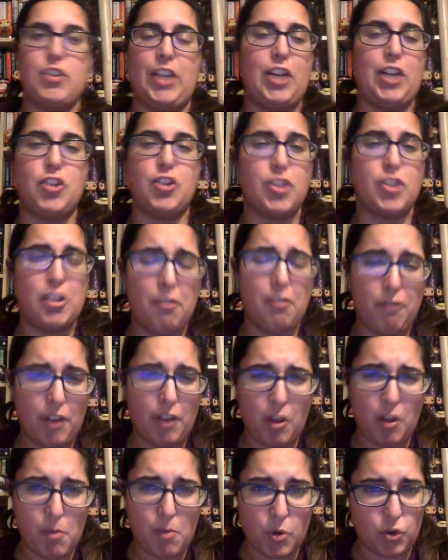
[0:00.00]
Like I just didn't
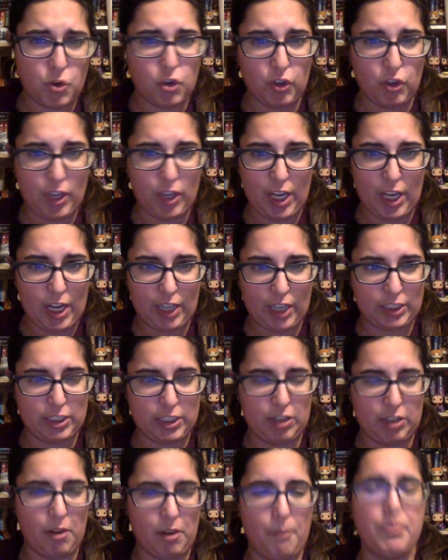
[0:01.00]
feel emotionally connected
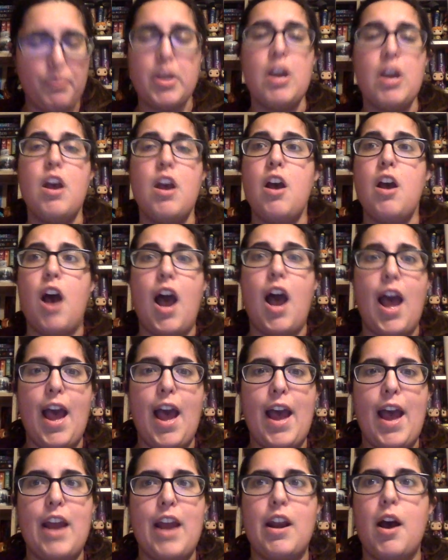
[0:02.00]
to them.
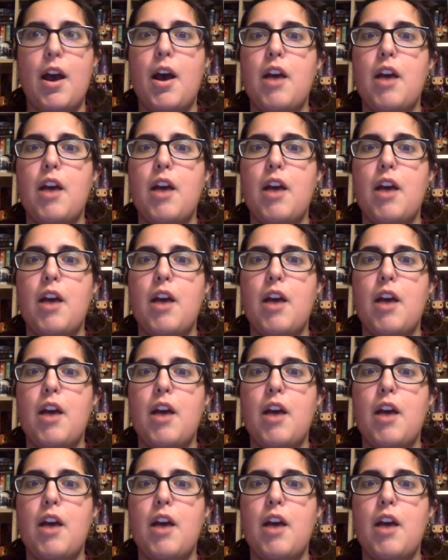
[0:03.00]
And